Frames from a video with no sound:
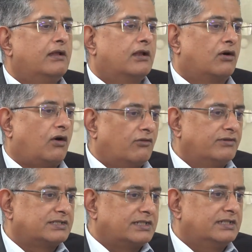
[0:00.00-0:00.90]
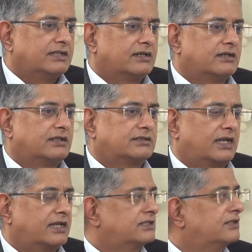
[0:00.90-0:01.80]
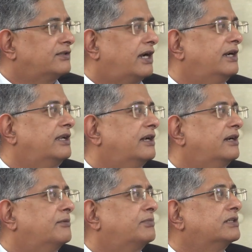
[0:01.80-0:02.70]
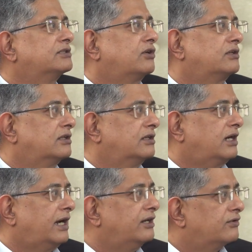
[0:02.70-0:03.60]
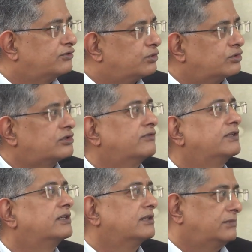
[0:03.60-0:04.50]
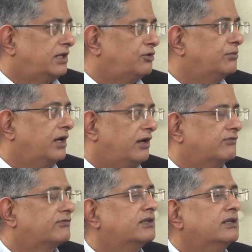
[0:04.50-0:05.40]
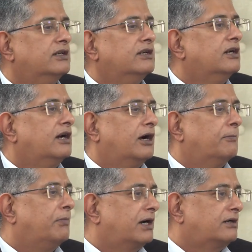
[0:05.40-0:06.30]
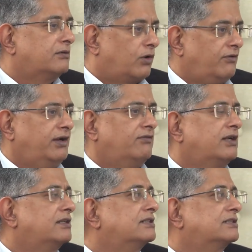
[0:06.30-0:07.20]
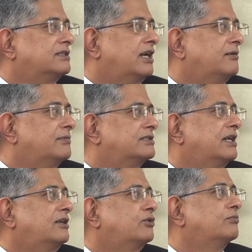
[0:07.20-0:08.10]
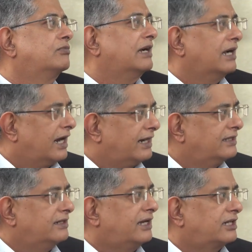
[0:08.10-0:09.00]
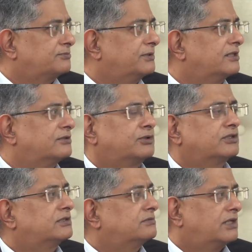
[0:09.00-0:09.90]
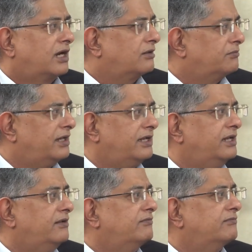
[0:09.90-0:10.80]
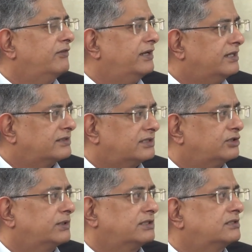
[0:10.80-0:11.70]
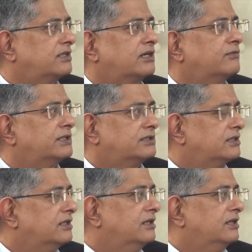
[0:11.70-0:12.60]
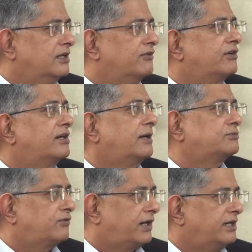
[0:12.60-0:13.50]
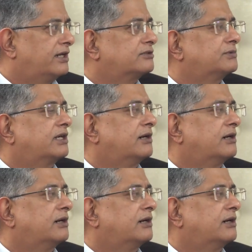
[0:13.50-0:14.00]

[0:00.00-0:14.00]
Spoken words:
Now obviously the selection of the ITR depends on the kind of source of income that you may have. But what we have done this time is that to guide the taxpayers, because there are many various situations under which different types of ITRs may